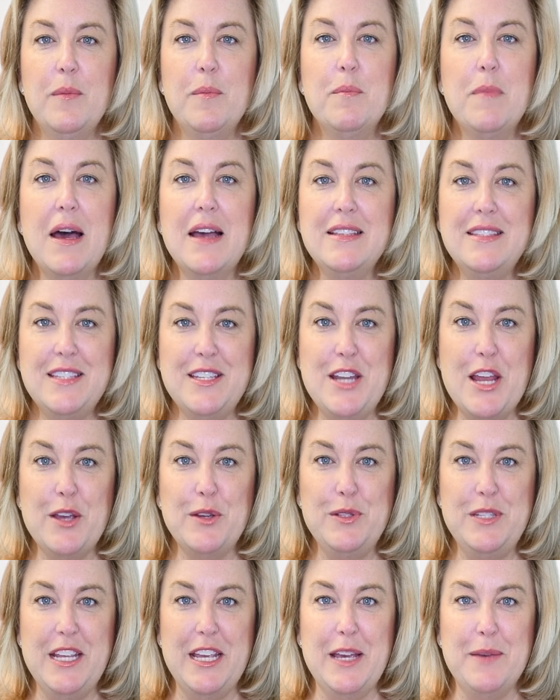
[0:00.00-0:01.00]
Must know
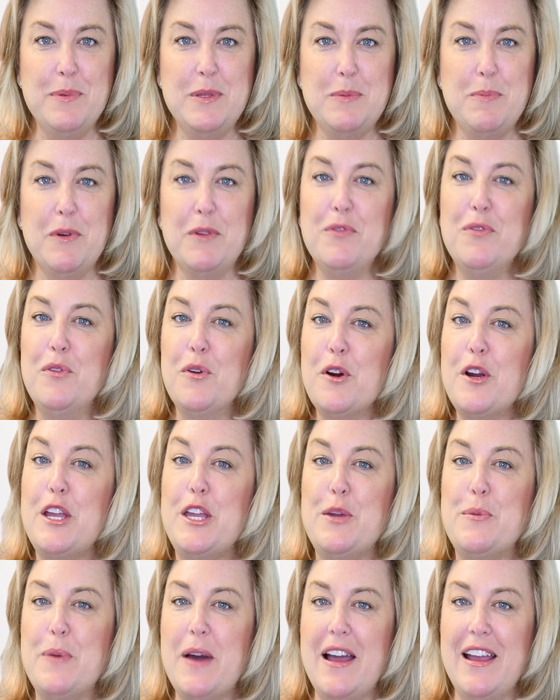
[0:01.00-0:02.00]
tips before
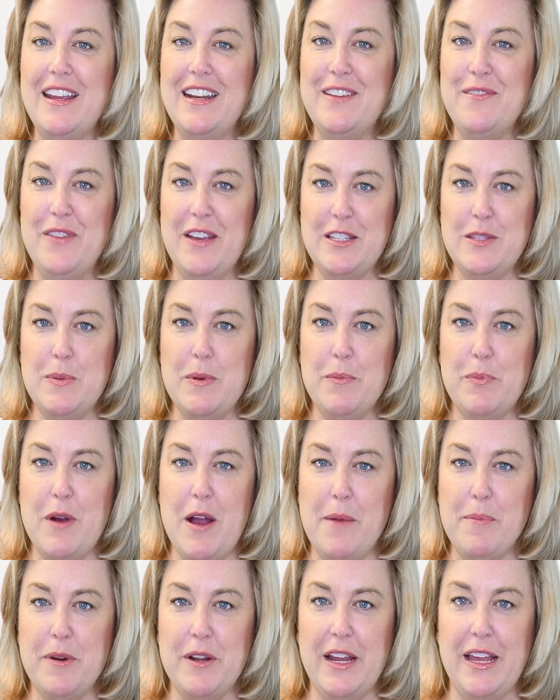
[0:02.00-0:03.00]
you buy an investment
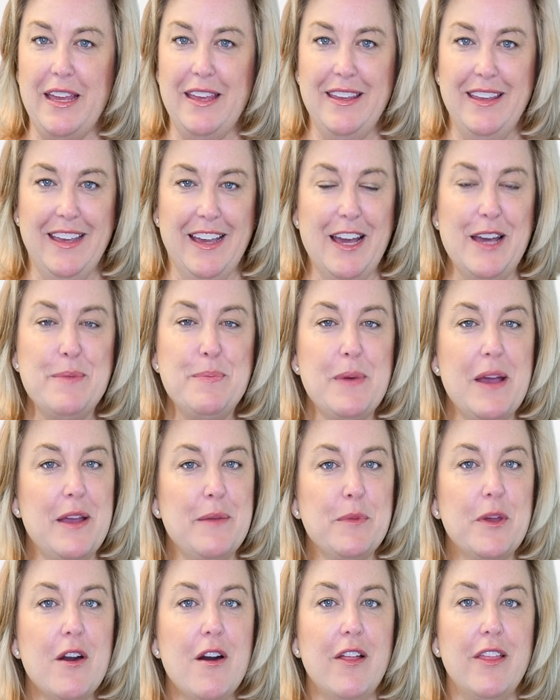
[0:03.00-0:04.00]
property. Yep,
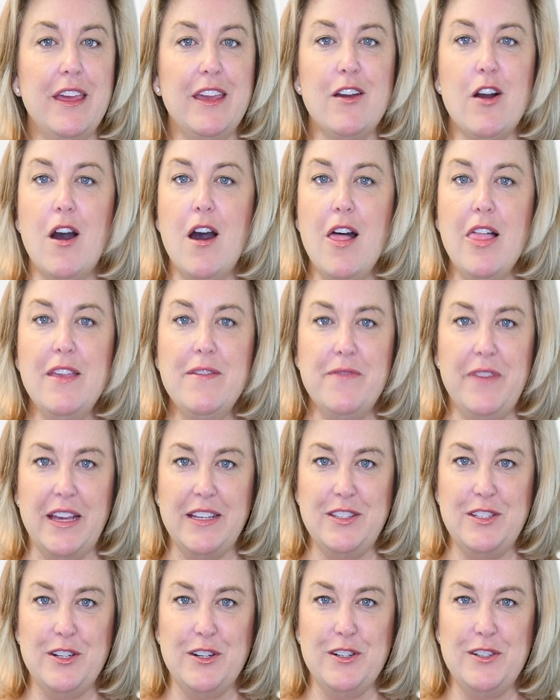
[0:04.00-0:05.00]
I'm calling all
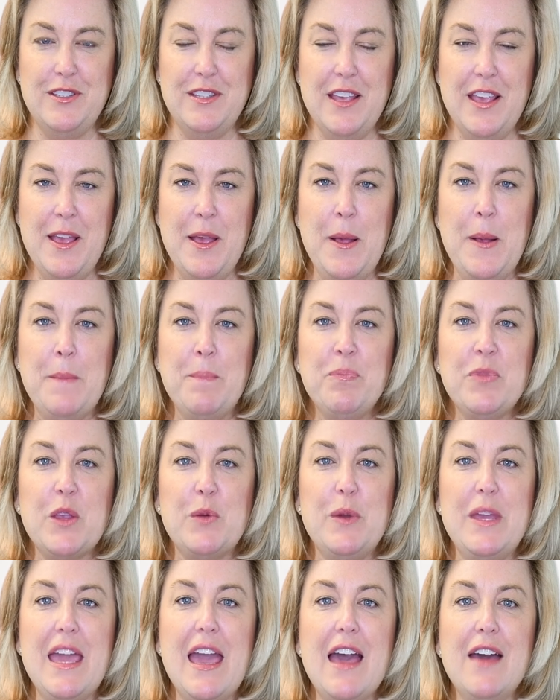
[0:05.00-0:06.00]
investors.
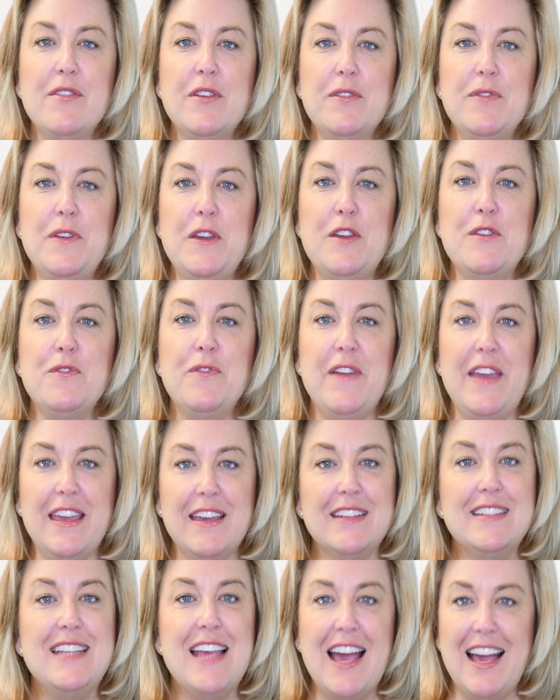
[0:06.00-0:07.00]
We have a few
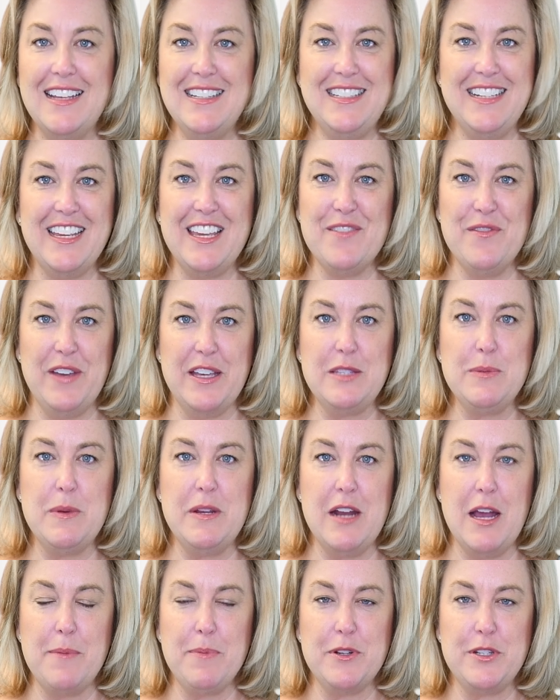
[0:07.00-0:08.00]
fantastic
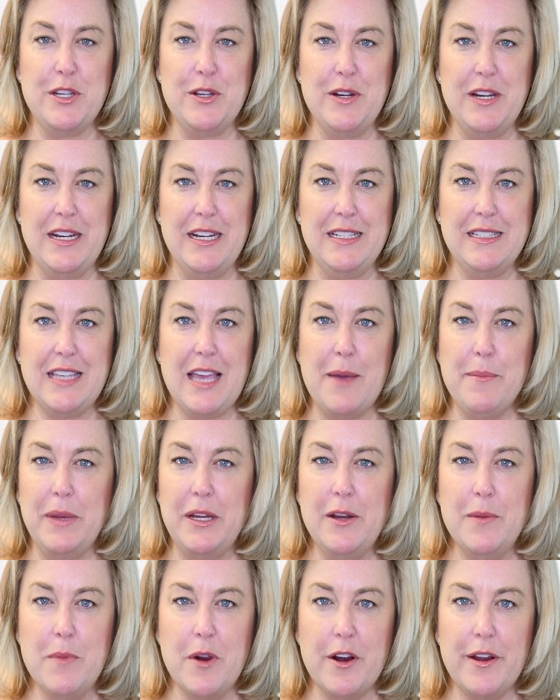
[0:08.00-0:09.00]
investment opportunities
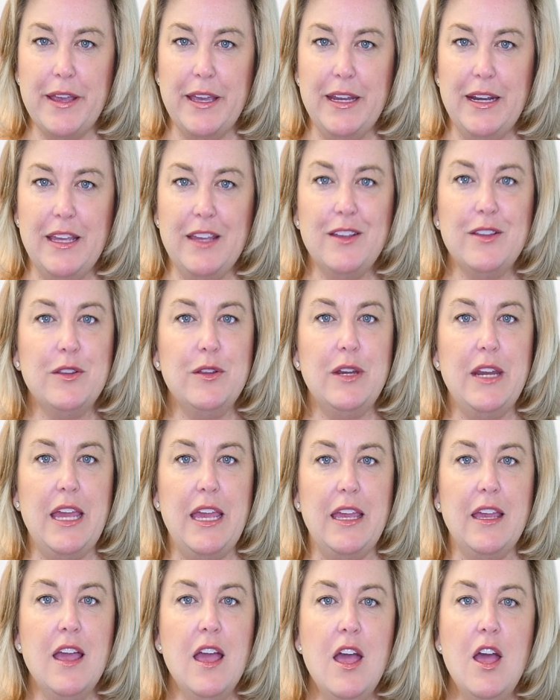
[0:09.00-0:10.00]
coming to market,
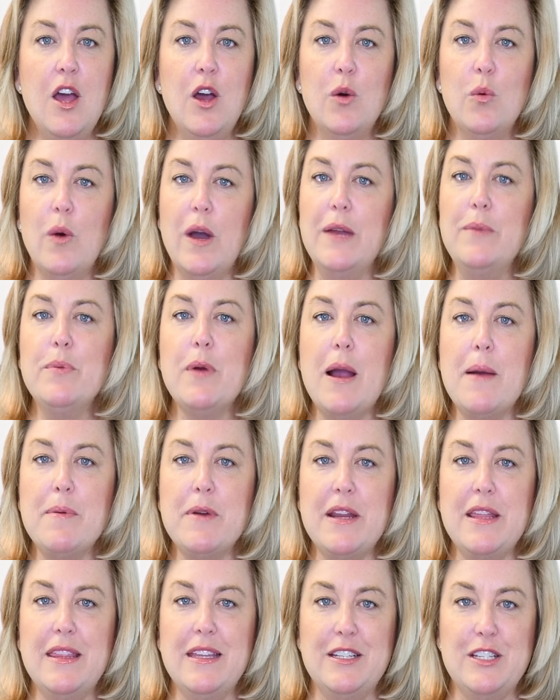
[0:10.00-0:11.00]
including one
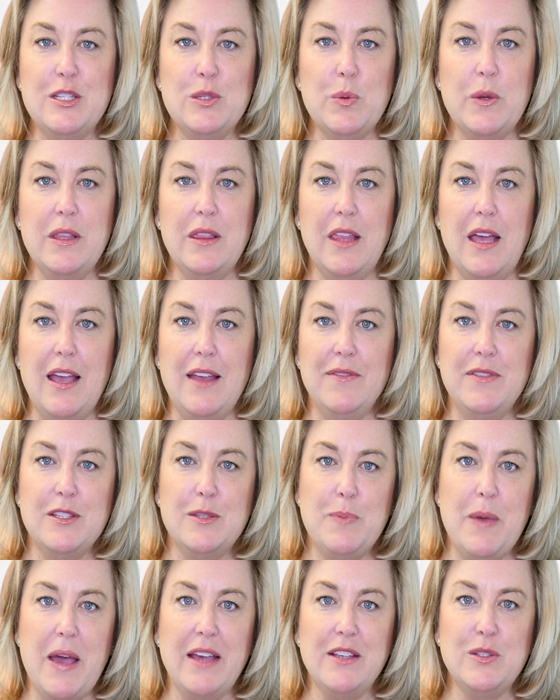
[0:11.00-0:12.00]
property that just went live
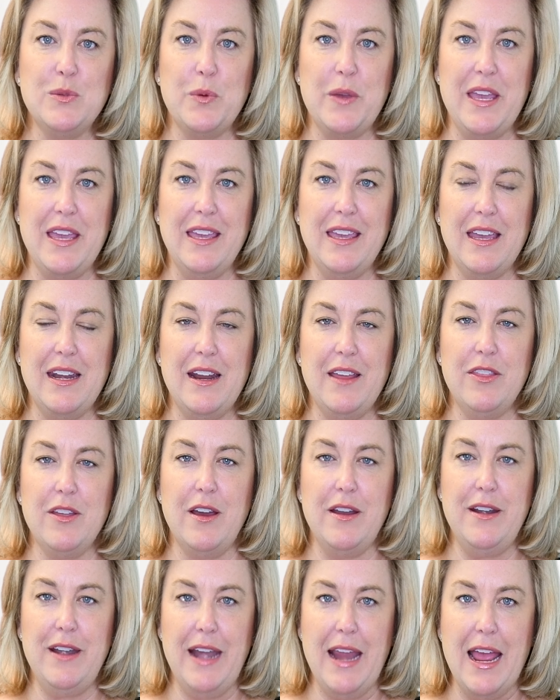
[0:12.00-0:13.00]
this past week, and I
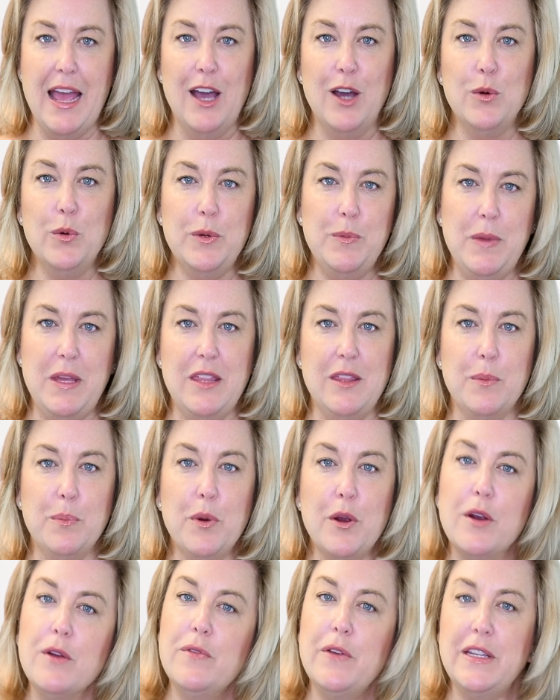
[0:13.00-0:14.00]
thought now would be the
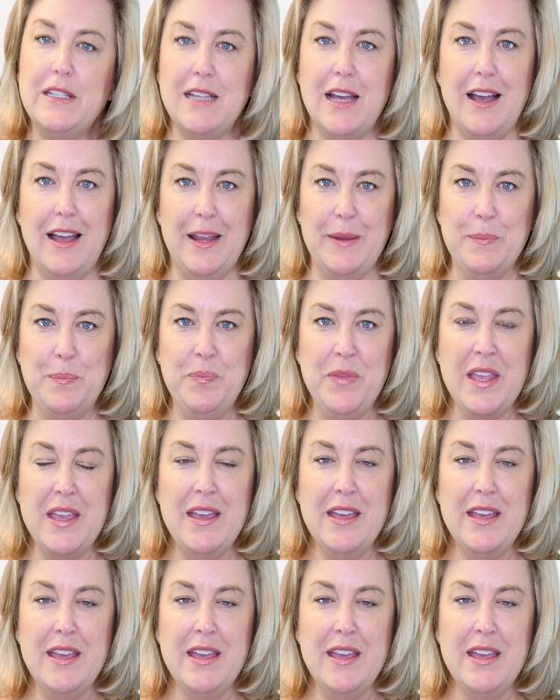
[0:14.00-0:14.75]
perfect time